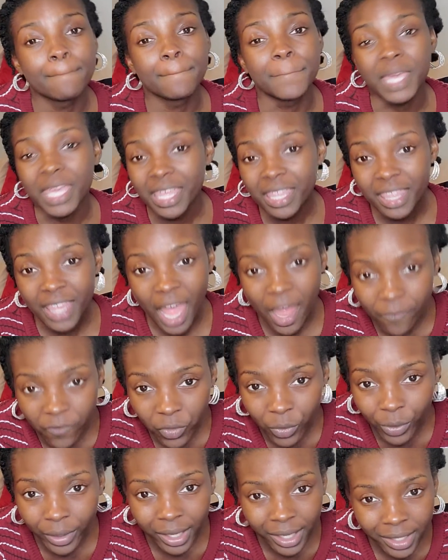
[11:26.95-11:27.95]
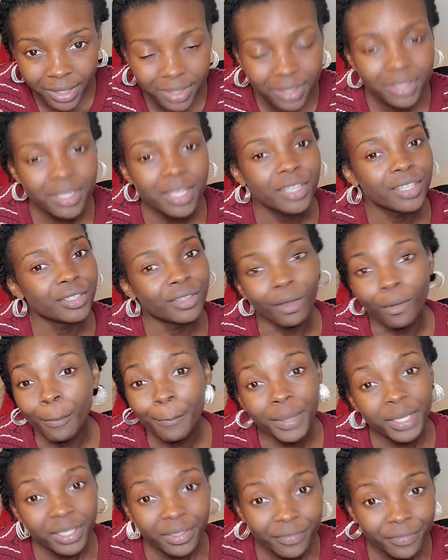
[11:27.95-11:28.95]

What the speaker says: Be that voice. Don't be